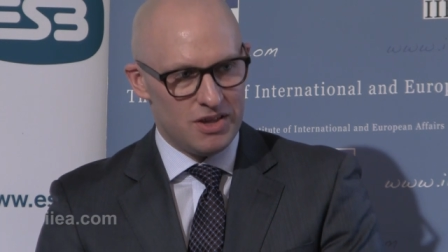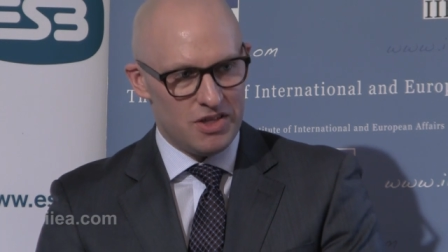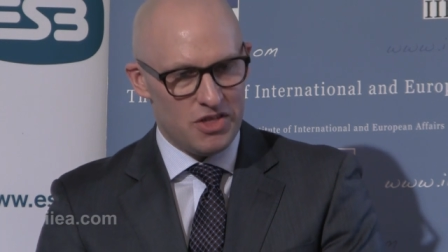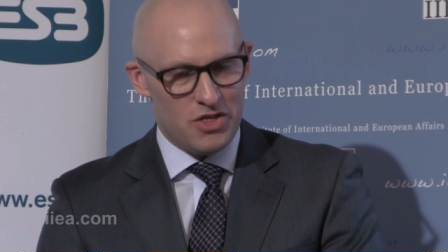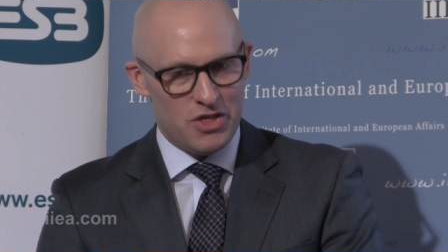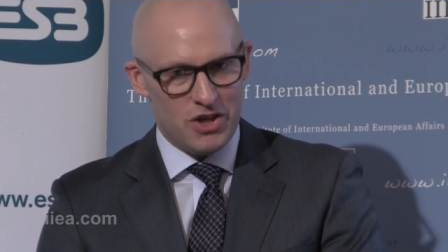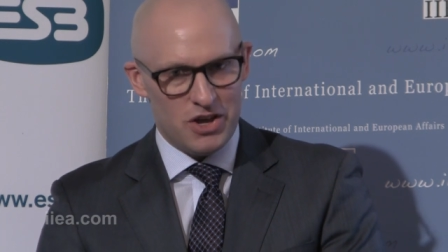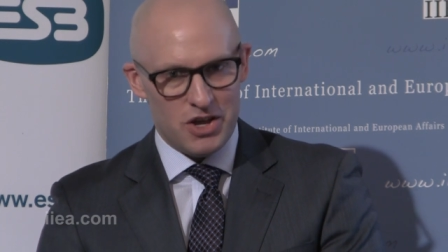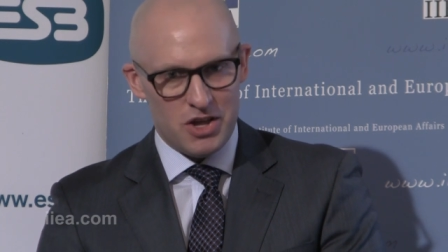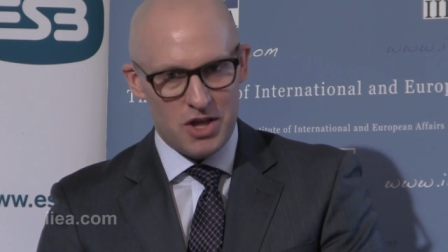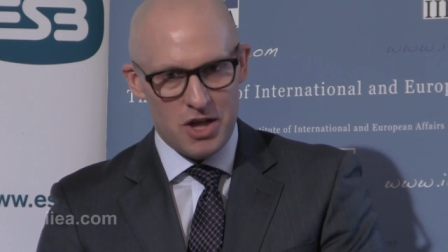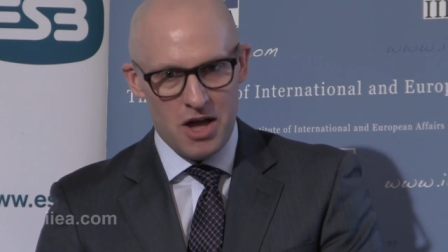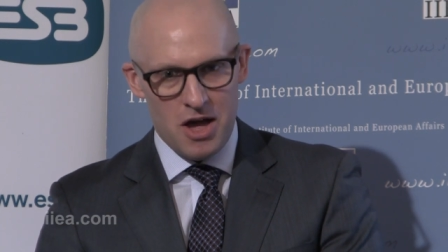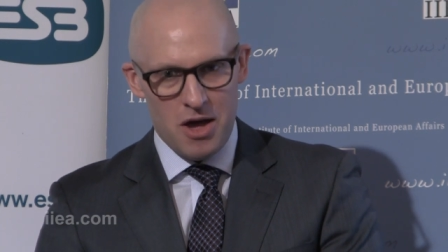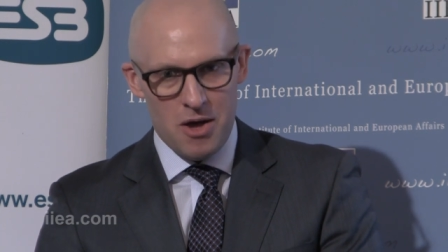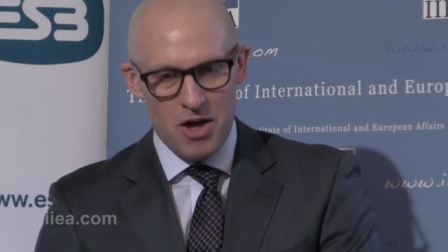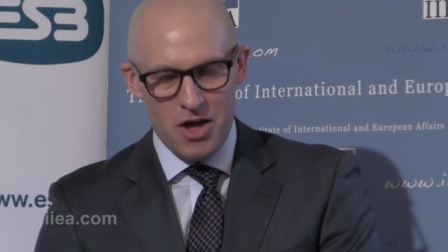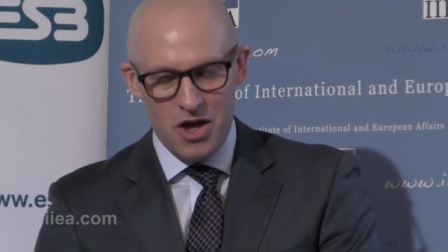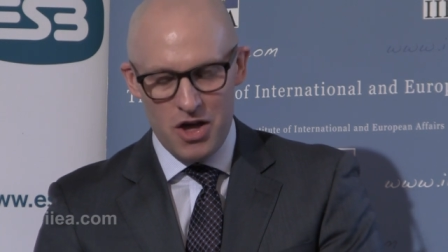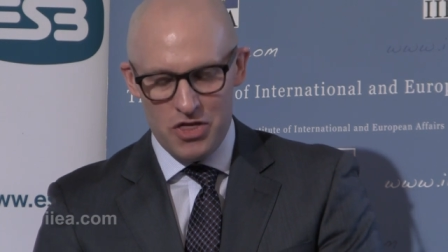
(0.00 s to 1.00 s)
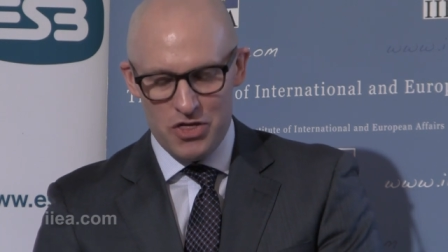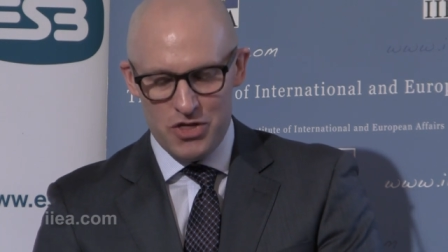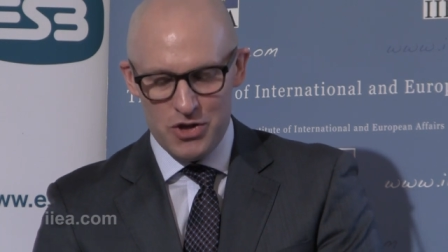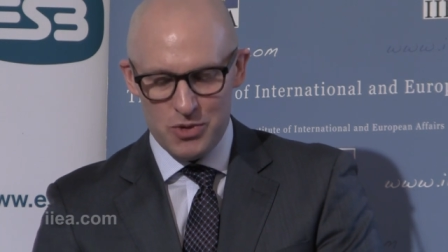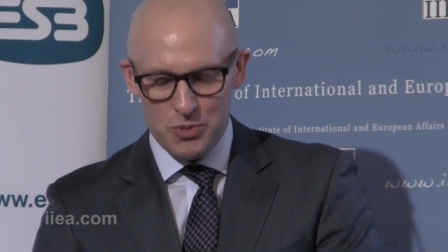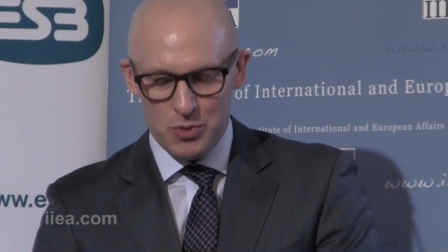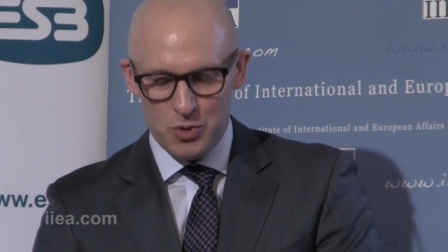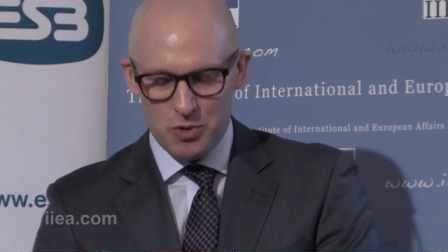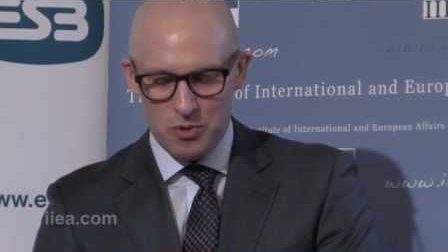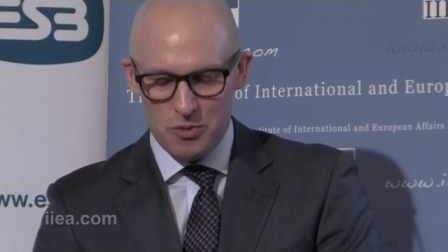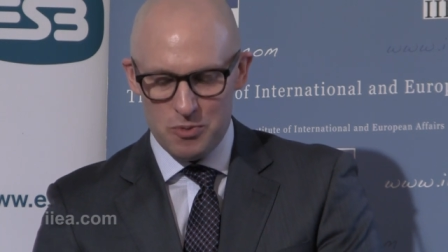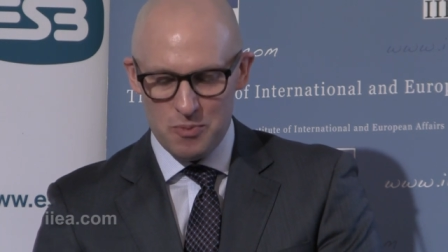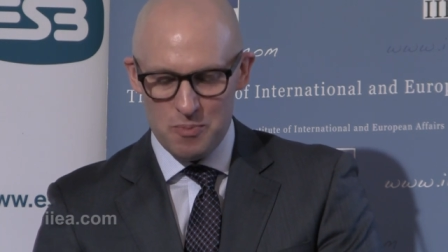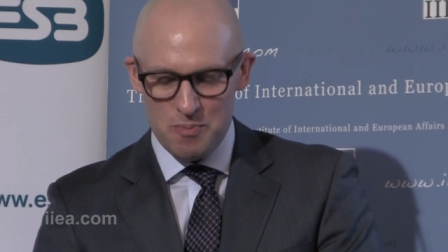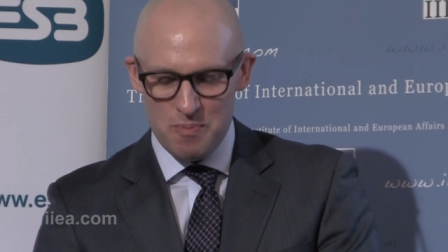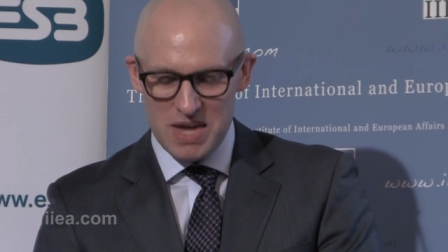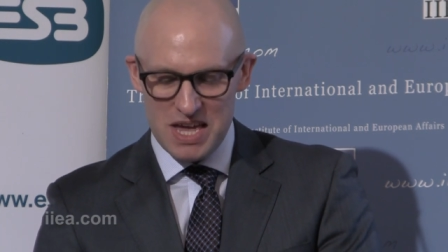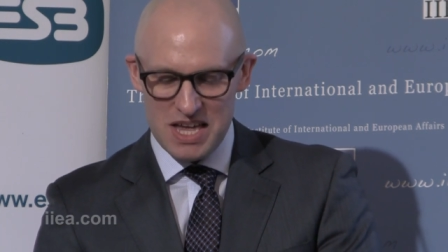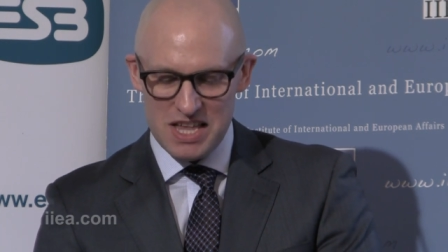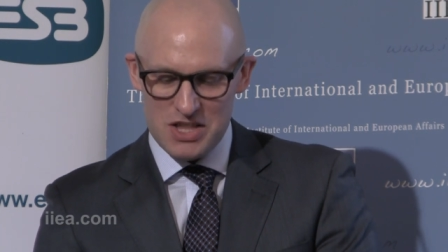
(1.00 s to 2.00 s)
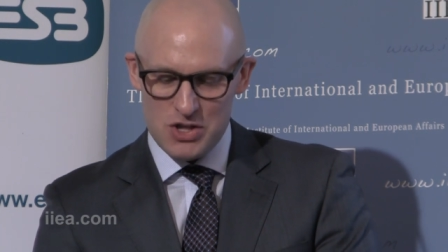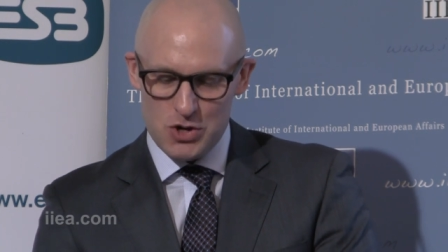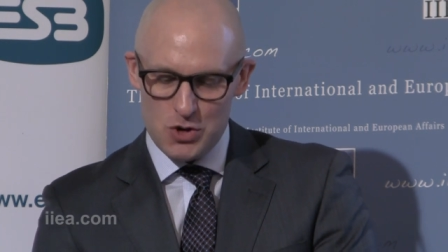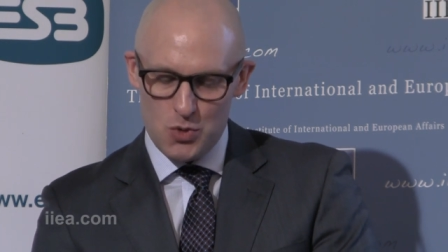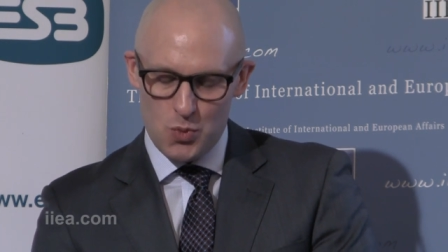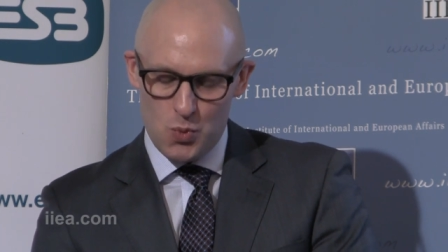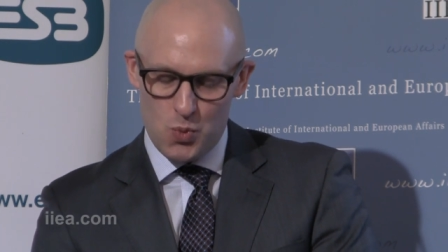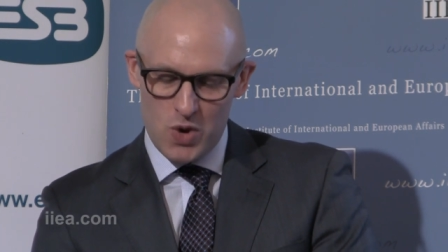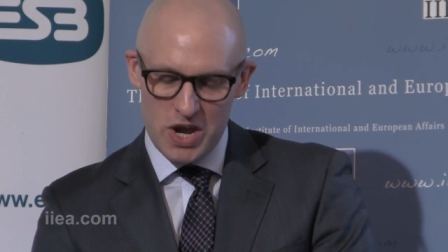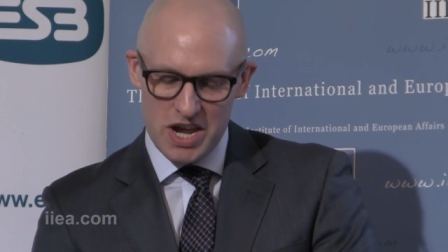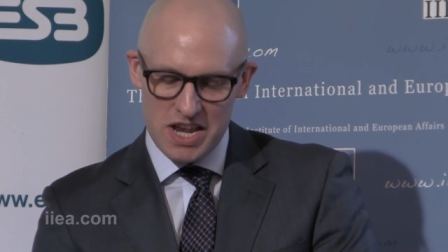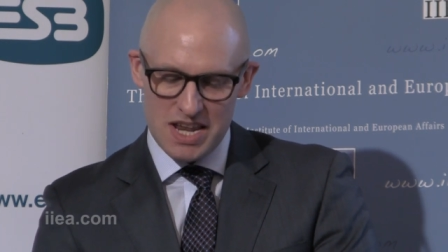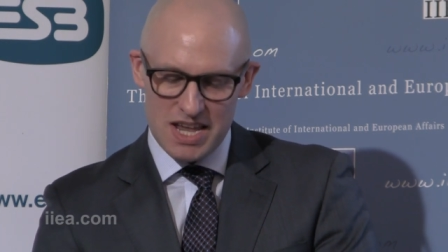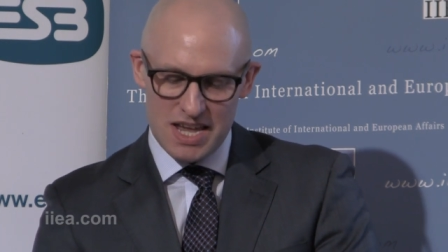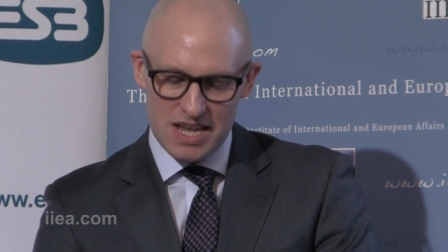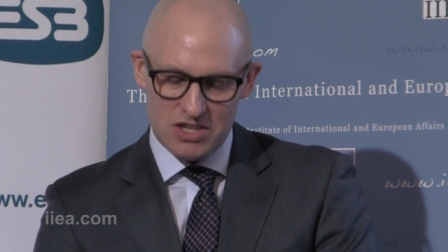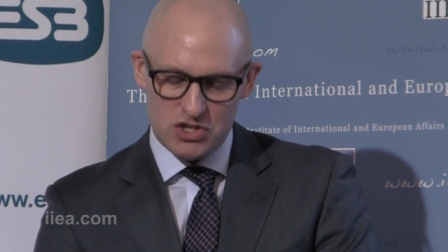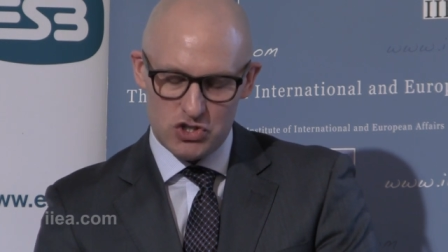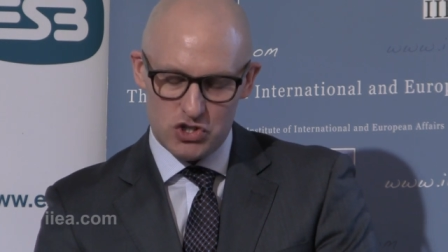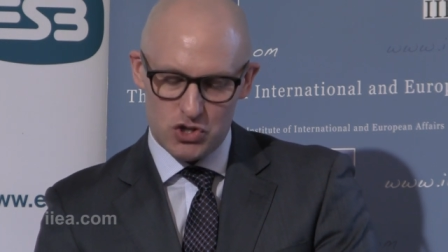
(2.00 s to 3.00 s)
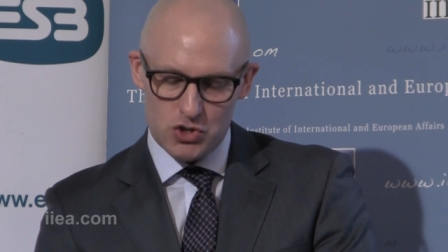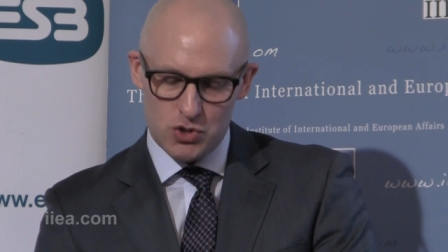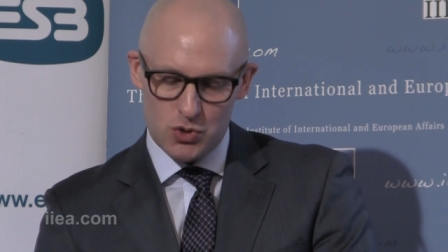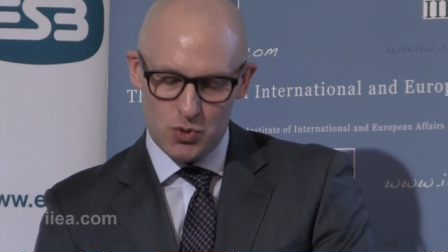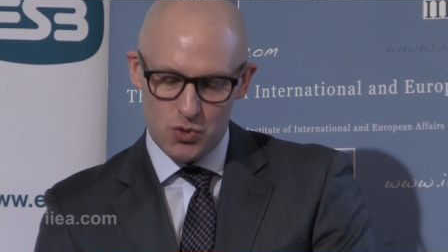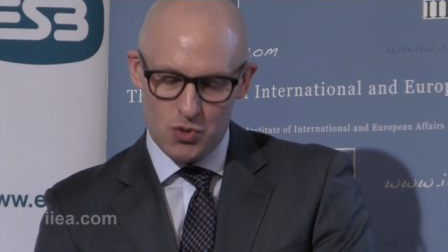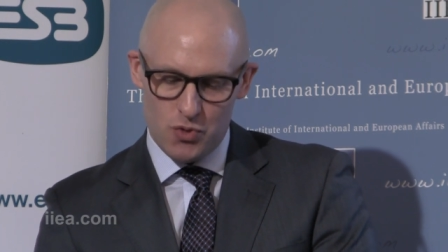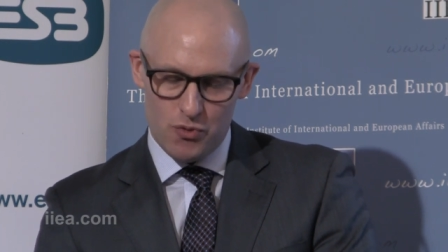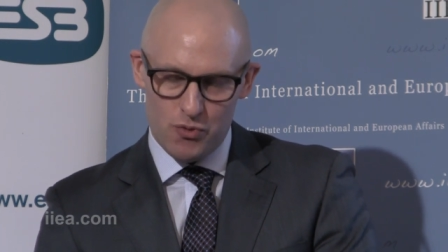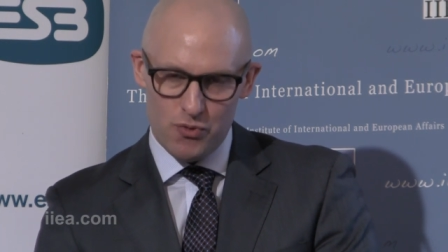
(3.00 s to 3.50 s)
that, uh, that will mean that we need to